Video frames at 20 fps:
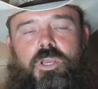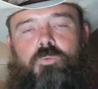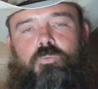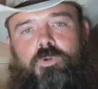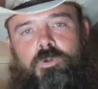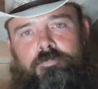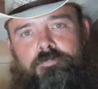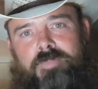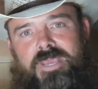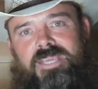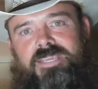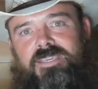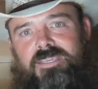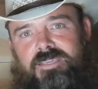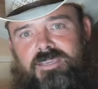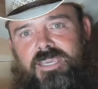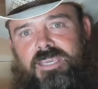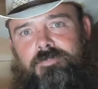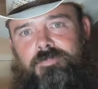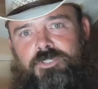were
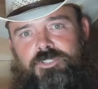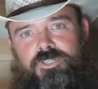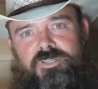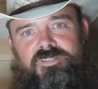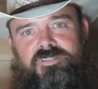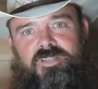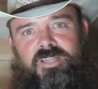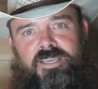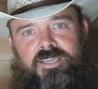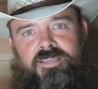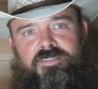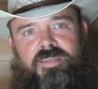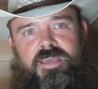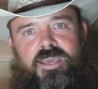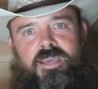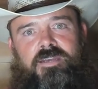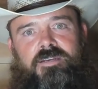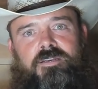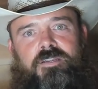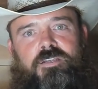making images like
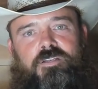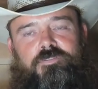that